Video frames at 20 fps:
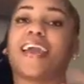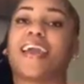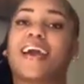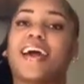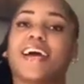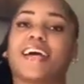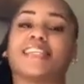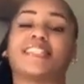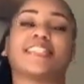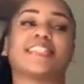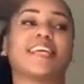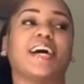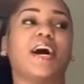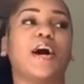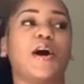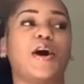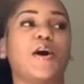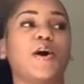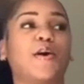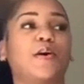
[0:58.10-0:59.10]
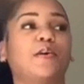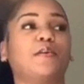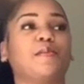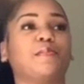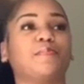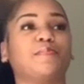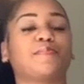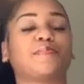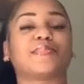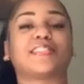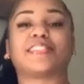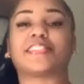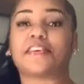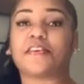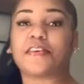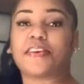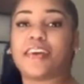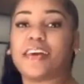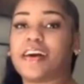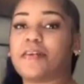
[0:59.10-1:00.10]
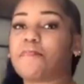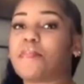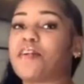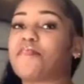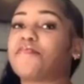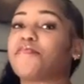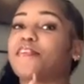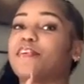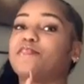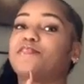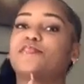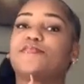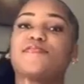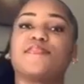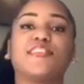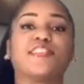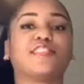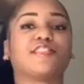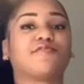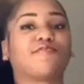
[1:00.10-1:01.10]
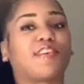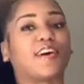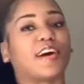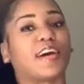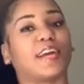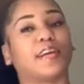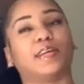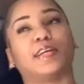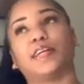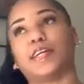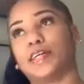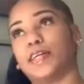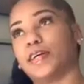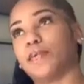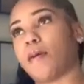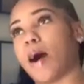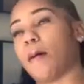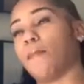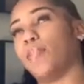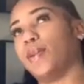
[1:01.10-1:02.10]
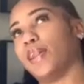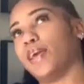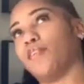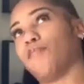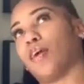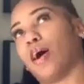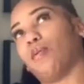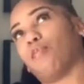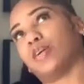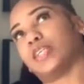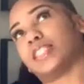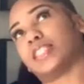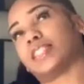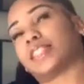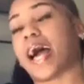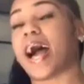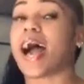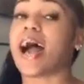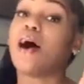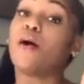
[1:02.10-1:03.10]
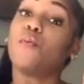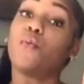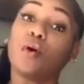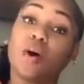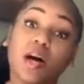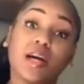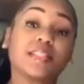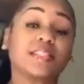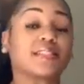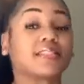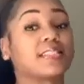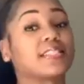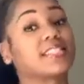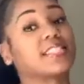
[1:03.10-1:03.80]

guys. Um, so yeah, my first fist fight. Um, I believe I was I was in the